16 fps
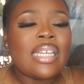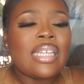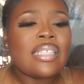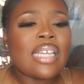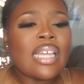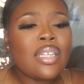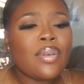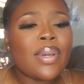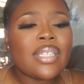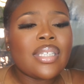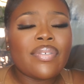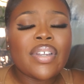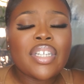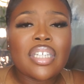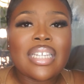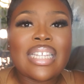so anyways,
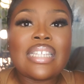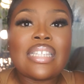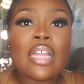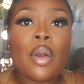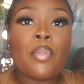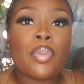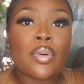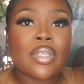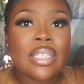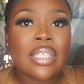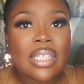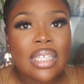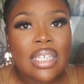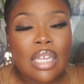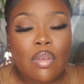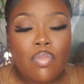eventually he's now bought the
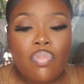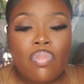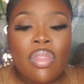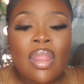ticket.